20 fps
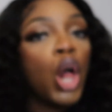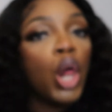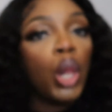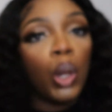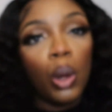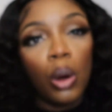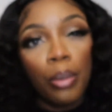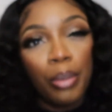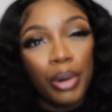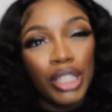
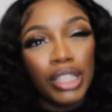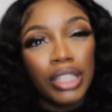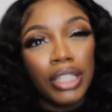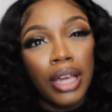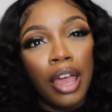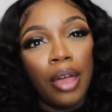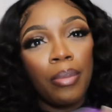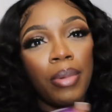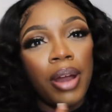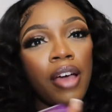laura
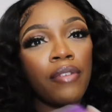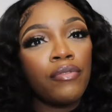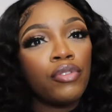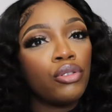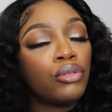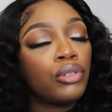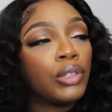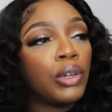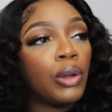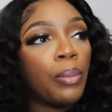mercier but i've
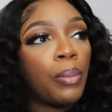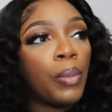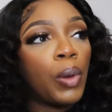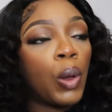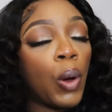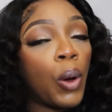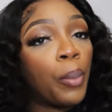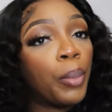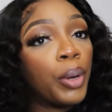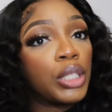used
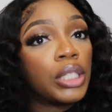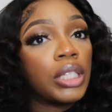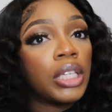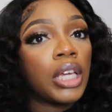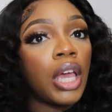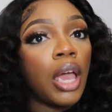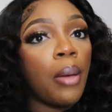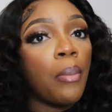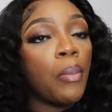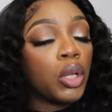laura
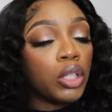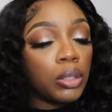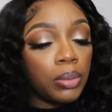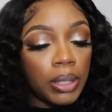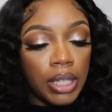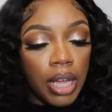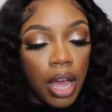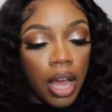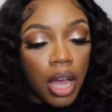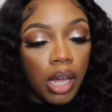mercier multiple
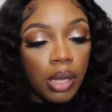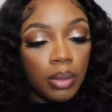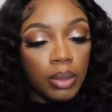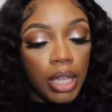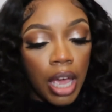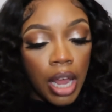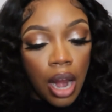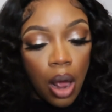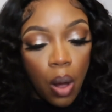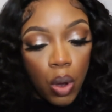times
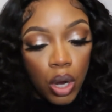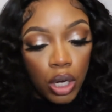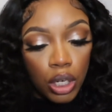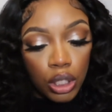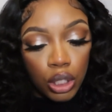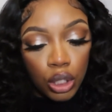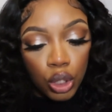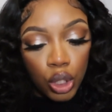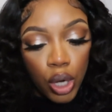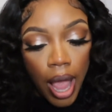and i wanted
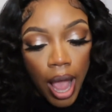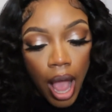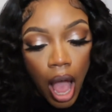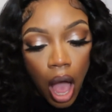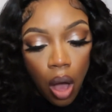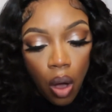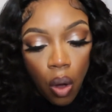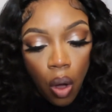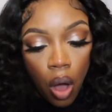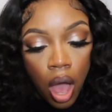to try
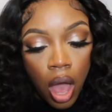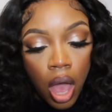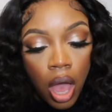out